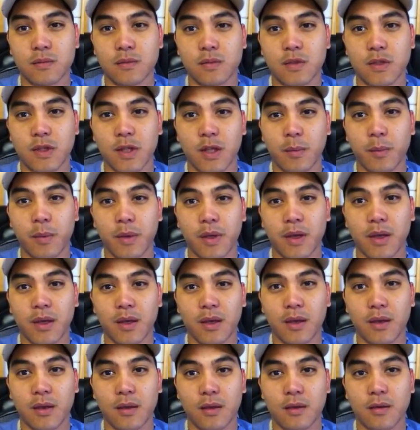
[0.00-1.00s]

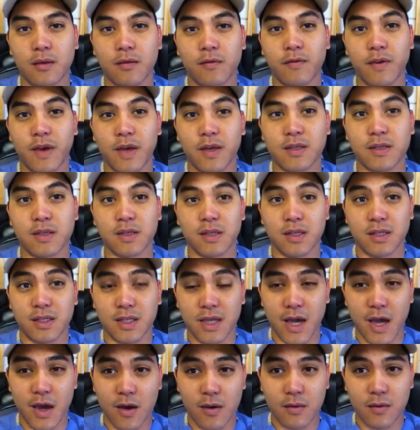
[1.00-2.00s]
sleeping facing
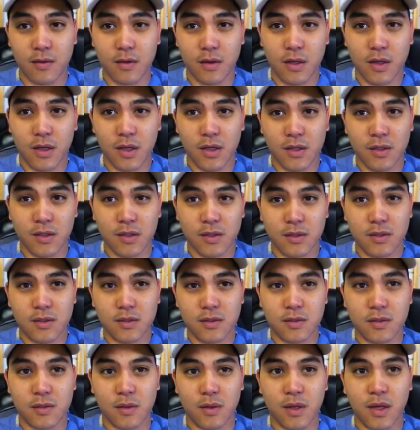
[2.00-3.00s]
down,
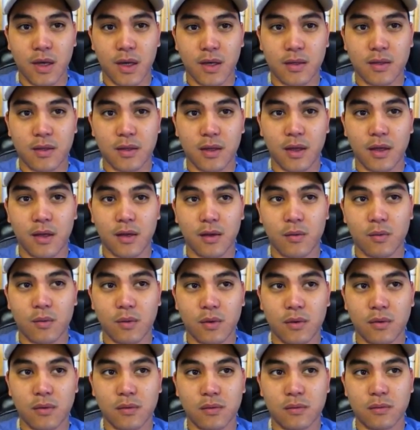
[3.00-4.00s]
so that they
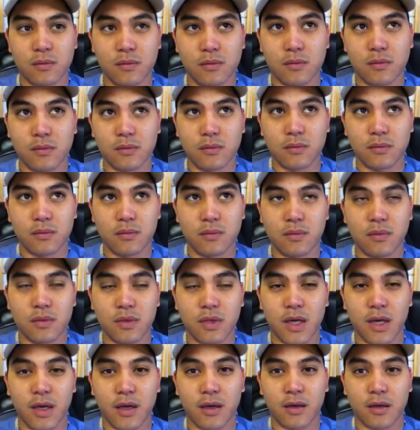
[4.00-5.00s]
won't
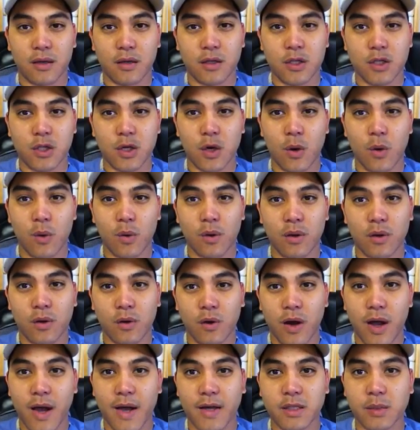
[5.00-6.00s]
like choke
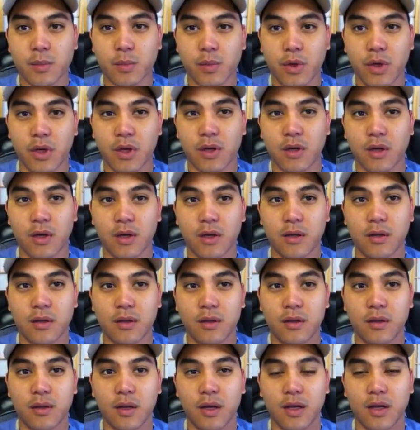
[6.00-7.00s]
or aspirate
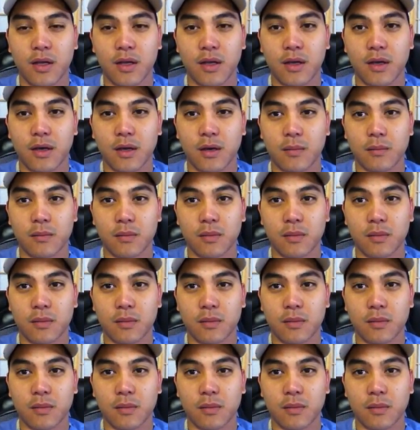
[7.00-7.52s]
on any